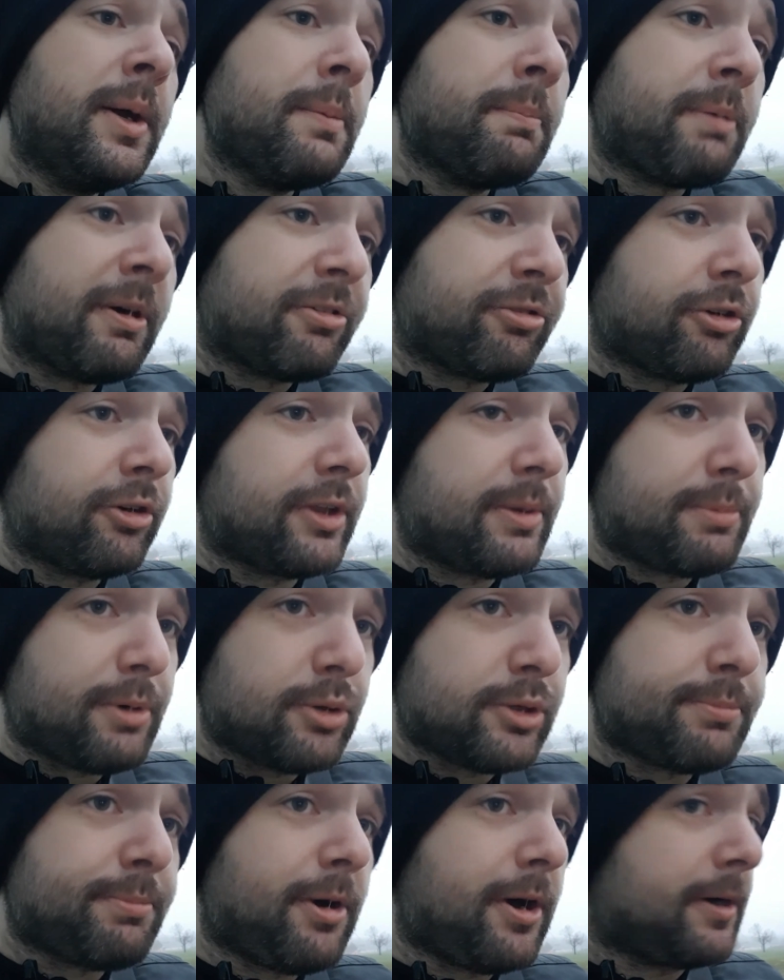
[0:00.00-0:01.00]
but for the
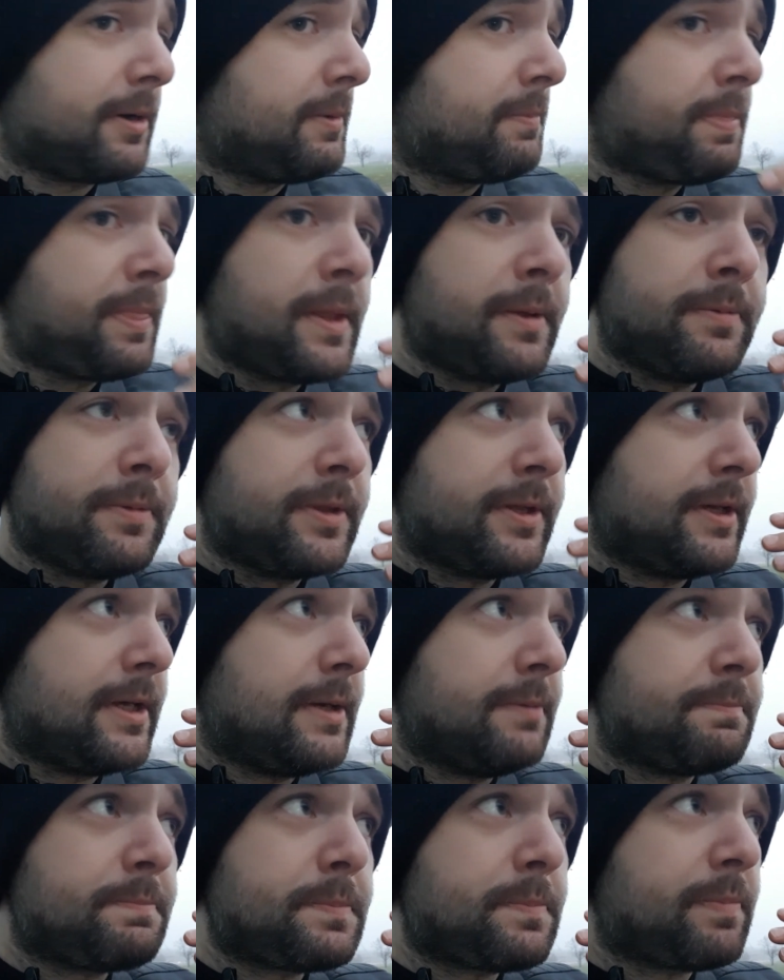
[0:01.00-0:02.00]
most part,
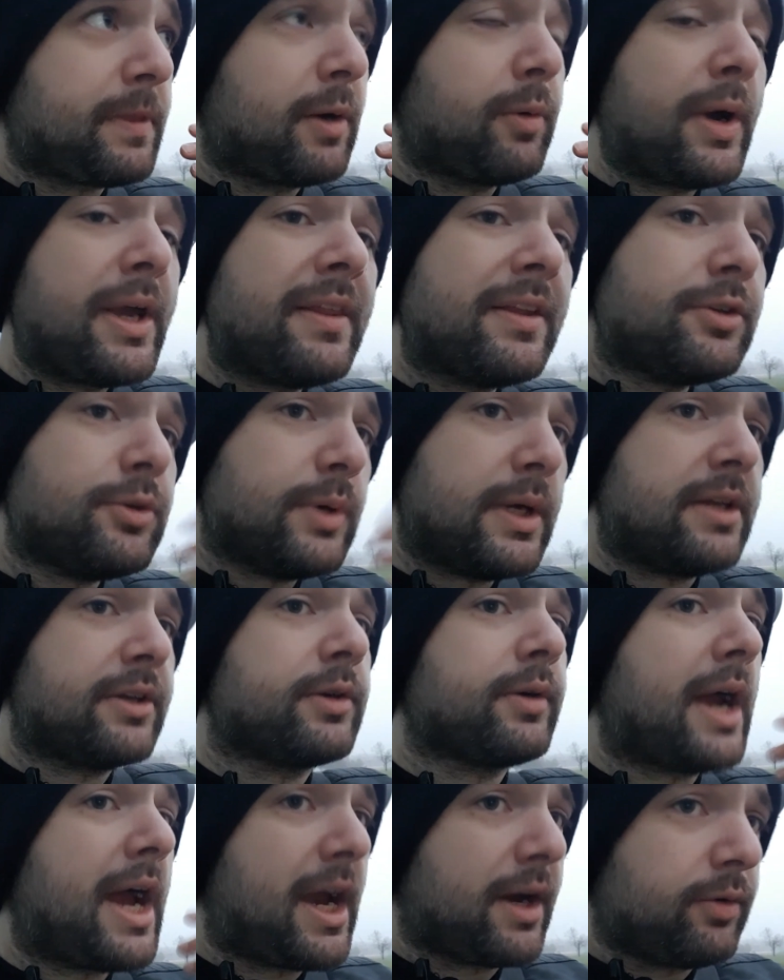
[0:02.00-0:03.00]
the way that you
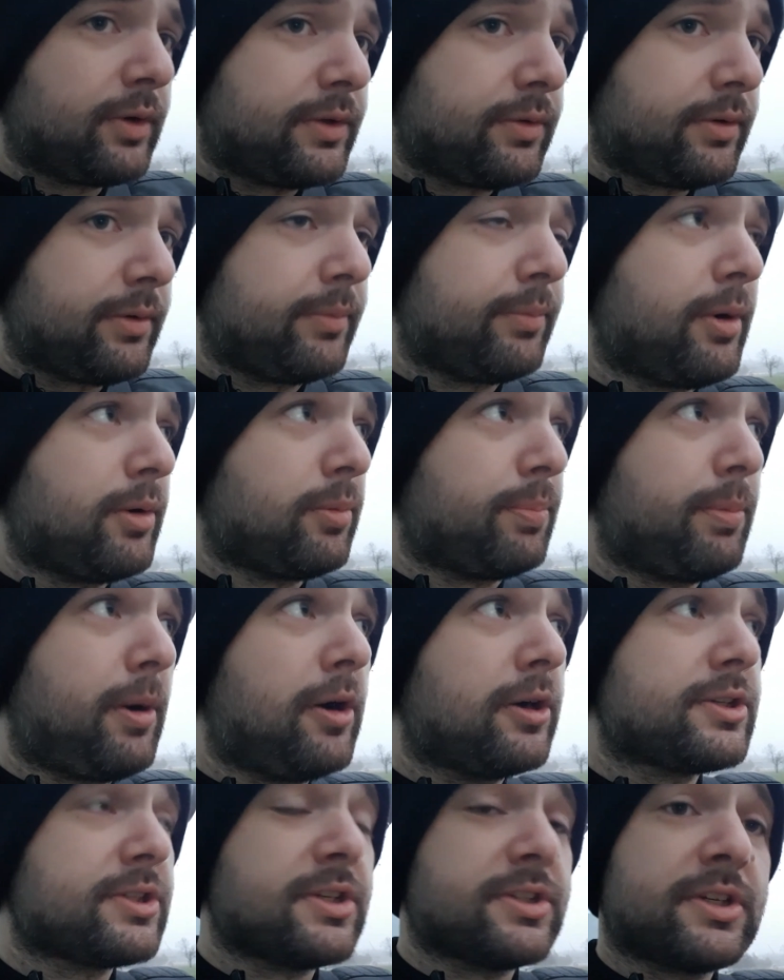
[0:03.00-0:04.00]
interact with remote
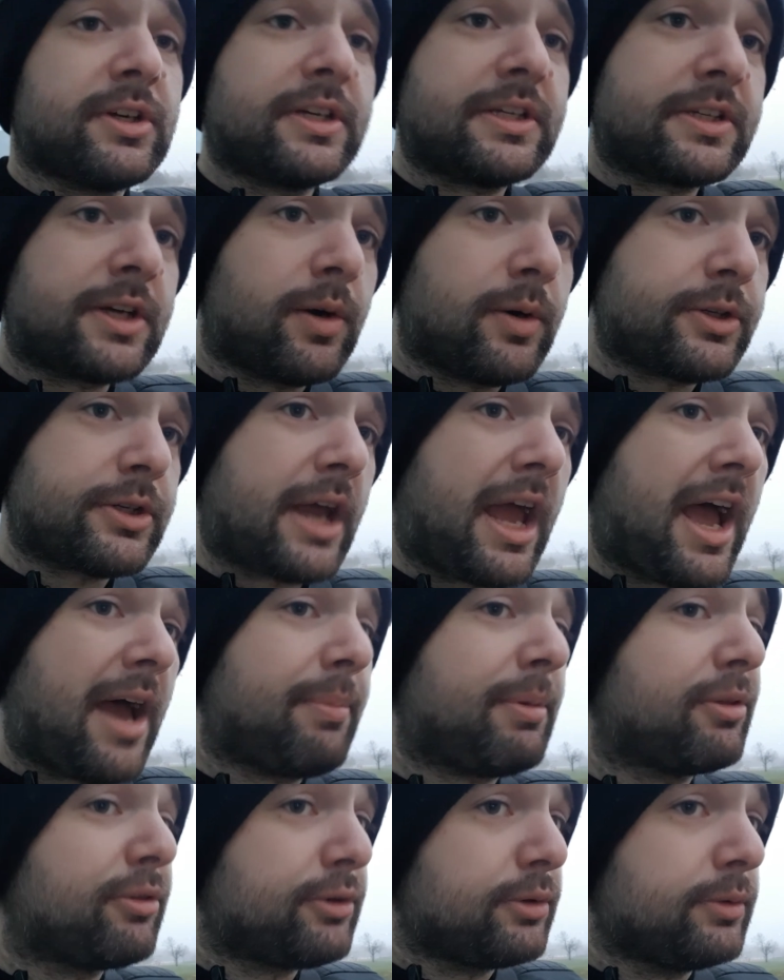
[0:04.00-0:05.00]
boxes is going to
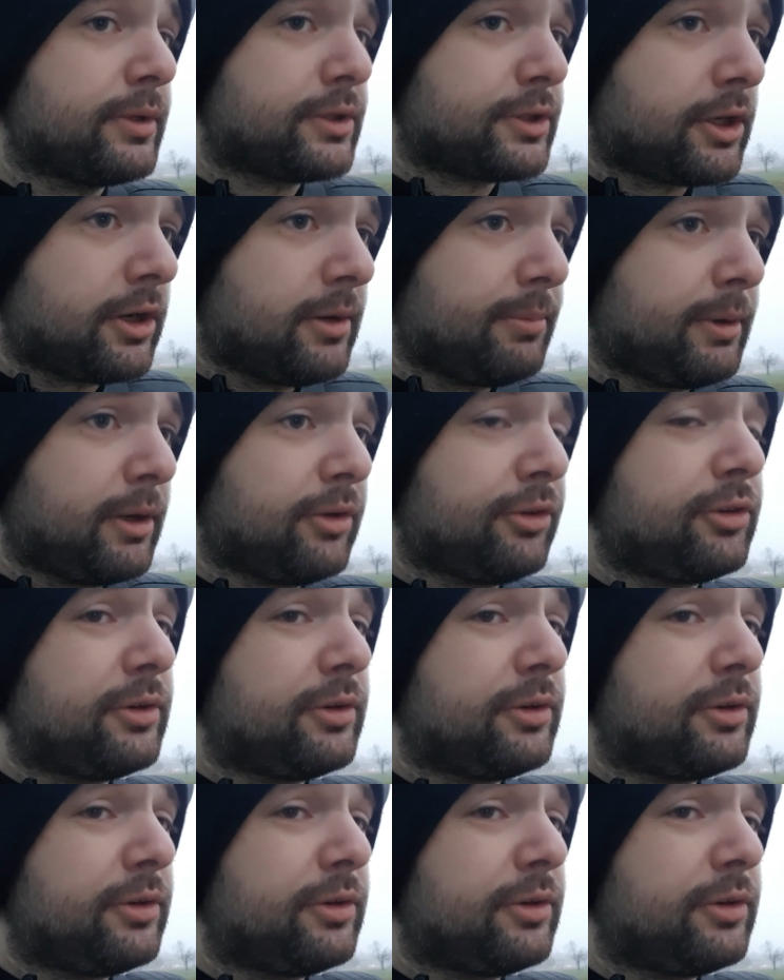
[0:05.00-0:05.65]
happen through the terminal.